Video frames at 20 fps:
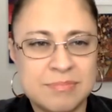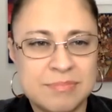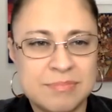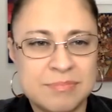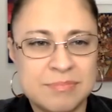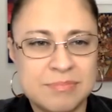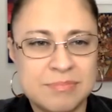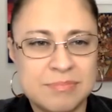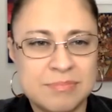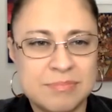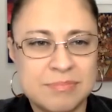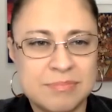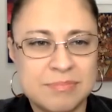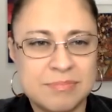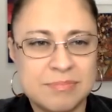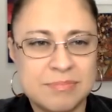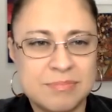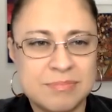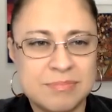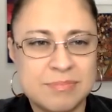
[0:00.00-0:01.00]

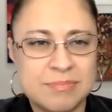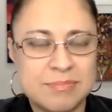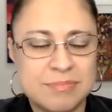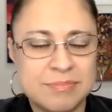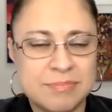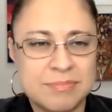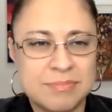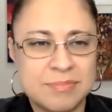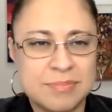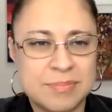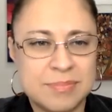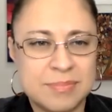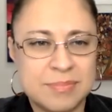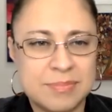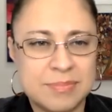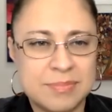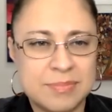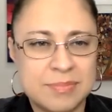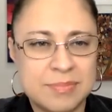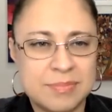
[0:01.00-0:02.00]

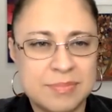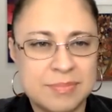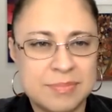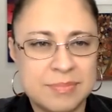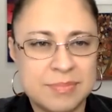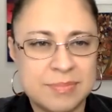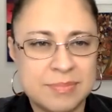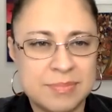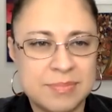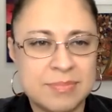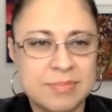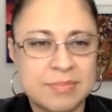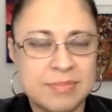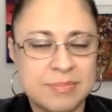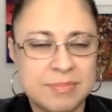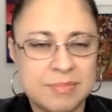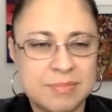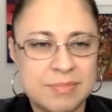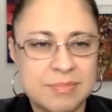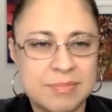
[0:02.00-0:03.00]

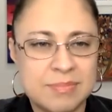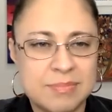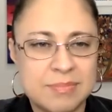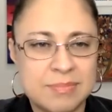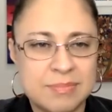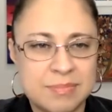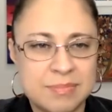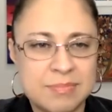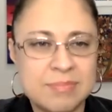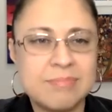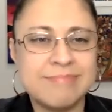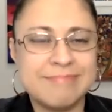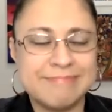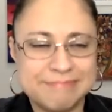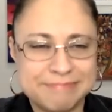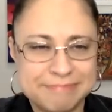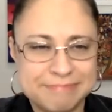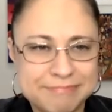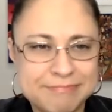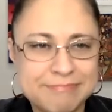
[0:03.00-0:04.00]

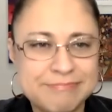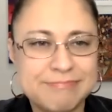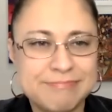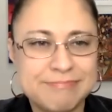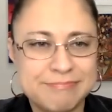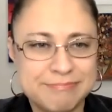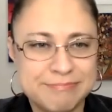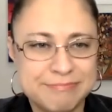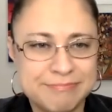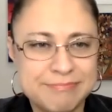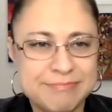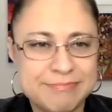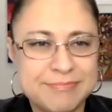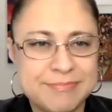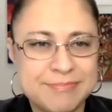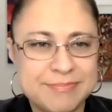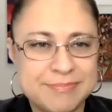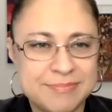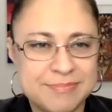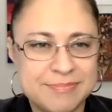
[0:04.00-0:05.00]

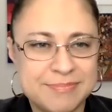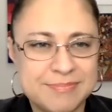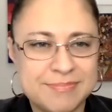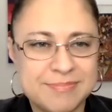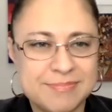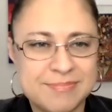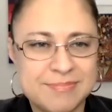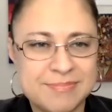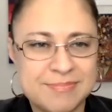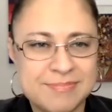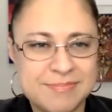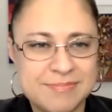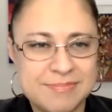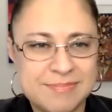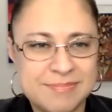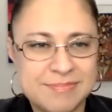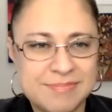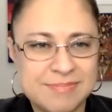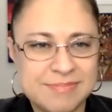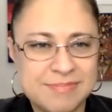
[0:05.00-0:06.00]

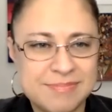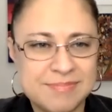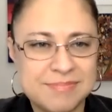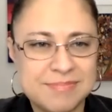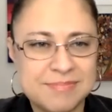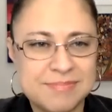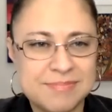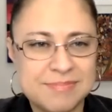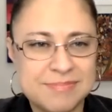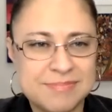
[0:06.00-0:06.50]
This person isn't speaking.